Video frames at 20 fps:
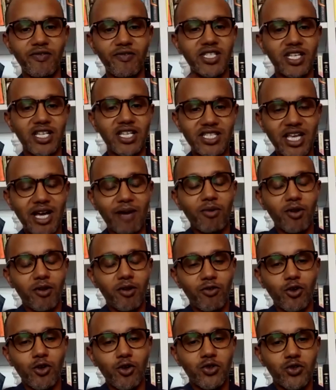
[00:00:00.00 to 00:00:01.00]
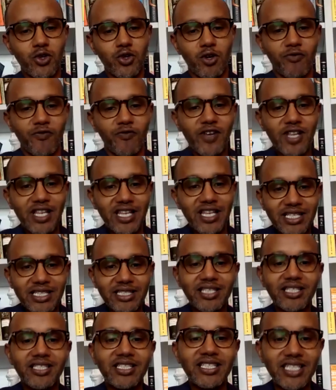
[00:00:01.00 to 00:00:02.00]
us an example of those sort of fill
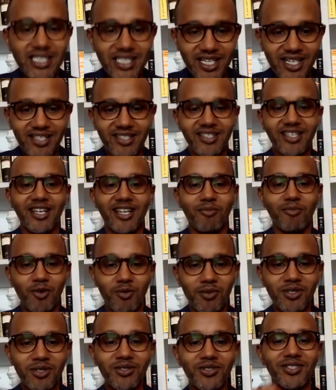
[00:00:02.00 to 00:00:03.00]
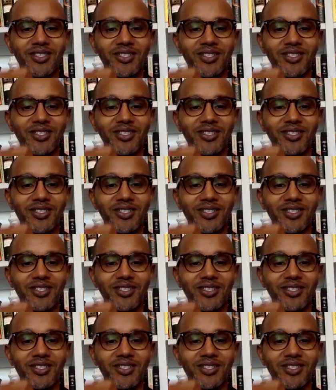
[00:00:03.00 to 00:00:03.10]
in the details kind of moments?